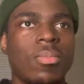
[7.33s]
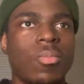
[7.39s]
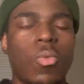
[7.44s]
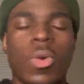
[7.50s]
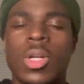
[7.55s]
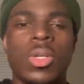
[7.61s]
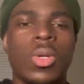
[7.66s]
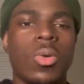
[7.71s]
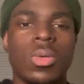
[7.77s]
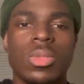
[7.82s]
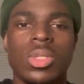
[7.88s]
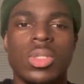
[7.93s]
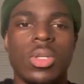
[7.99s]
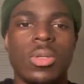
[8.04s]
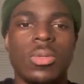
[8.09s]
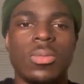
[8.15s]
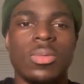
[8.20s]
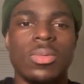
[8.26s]
What a good
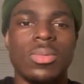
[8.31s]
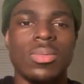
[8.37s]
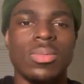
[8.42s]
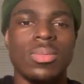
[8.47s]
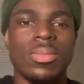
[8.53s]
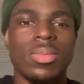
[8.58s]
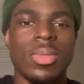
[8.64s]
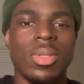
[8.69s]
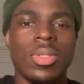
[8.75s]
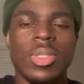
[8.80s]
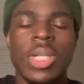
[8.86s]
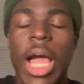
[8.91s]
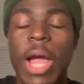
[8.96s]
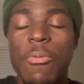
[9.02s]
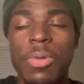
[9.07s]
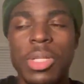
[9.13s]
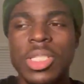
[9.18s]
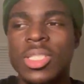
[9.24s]
show!
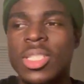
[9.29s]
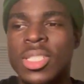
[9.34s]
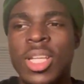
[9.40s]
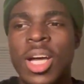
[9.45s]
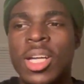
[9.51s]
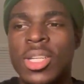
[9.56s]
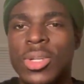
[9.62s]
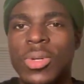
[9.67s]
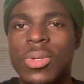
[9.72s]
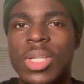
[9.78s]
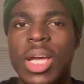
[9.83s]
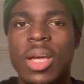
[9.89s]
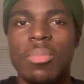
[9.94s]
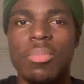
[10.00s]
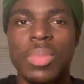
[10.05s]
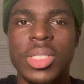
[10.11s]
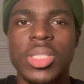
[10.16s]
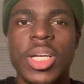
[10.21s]
I really did not know
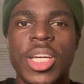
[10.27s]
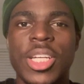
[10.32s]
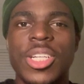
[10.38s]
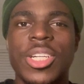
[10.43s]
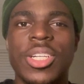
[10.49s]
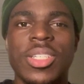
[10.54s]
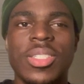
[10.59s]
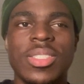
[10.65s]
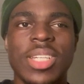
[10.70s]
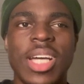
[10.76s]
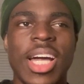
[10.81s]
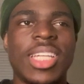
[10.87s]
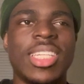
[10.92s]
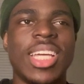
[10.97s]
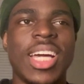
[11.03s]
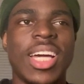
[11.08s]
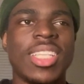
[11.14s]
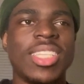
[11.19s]
that Bill Hader
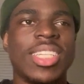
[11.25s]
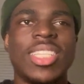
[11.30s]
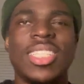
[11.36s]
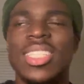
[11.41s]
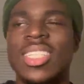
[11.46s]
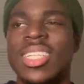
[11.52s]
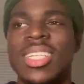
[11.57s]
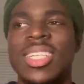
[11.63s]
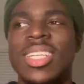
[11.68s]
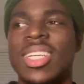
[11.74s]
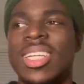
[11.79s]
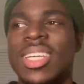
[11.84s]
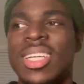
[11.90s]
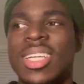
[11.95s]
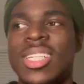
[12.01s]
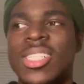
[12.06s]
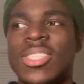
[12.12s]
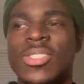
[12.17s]
had that like
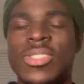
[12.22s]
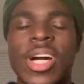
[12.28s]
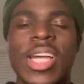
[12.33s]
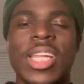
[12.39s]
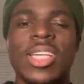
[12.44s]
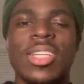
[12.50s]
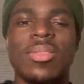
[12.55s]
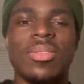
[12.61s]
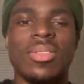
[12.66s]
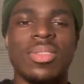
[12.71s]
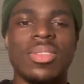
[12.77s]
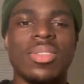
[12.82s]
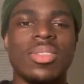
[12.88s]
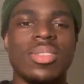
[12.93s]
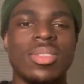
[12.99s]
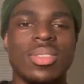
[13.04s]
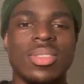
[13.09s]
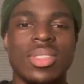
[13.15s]
writing
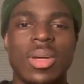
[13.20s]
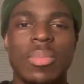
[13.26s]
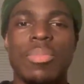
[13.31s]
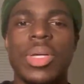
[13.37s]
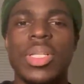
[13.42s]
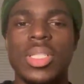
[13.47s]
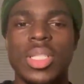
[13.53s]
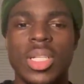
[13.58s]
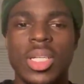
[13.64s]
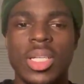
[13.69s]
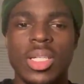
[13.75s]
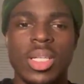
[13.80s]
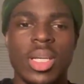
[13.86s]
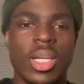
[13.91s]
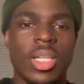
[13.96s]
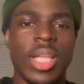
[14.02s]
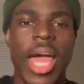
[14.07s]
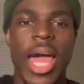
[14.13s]
ability
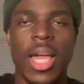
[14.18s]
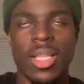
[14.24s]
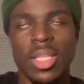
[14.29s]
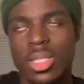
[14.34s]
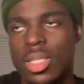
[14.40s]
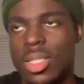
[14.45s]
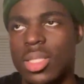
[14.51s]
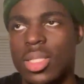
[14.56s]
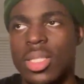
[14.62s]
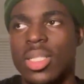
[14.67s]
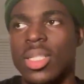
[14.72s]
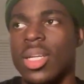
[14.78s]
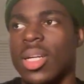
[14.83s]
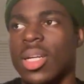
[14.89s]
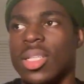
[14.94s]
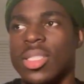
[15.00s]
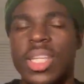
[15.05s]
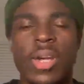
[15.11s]
and acting and
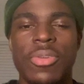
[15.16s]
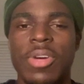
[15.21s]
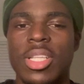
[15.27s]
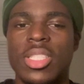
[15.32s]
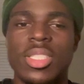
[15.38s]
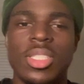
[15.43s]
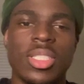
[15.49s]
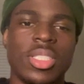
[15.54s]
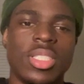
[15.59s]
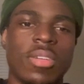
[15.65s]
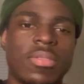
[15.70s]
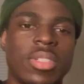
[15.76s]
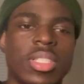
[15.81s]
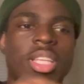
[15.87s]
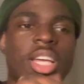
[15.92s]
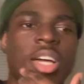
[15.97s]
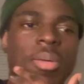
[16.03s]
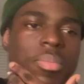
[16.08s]
uh, directing and stuff
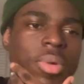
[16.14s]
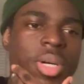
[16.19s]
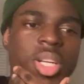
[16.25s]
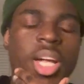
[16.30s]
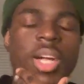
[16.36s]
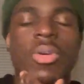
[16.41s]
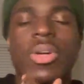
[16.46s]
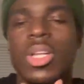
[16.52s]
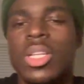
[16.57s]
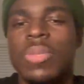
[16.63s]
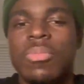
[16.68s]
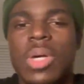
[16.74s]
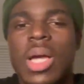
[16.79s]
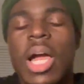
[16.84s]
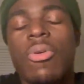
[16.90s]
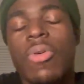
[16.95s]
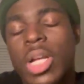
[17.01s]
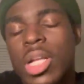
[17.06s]
like that. But I rec-
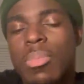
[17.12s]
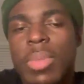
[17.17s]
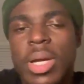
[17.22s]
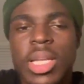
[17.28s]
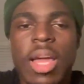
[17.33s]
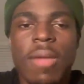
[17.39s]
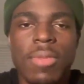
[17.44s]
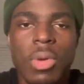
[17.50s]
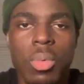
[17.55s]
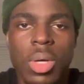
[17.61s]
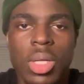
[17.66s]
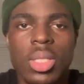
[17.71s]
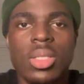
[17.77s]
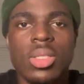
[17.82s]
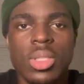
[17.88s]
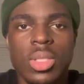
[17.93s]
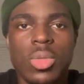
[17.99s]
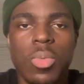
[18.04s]
I recommend everyone
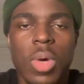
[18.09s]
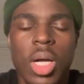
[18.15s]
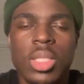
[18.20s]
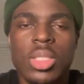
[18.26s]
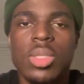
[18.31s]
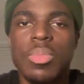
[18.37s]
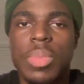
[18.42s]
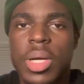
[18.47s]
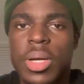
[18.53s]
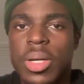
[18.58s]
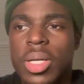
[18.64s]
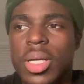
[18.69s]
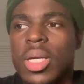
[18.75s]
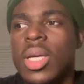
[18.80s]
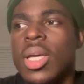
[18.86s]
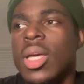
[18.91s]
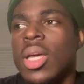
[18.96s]
should watch Barry.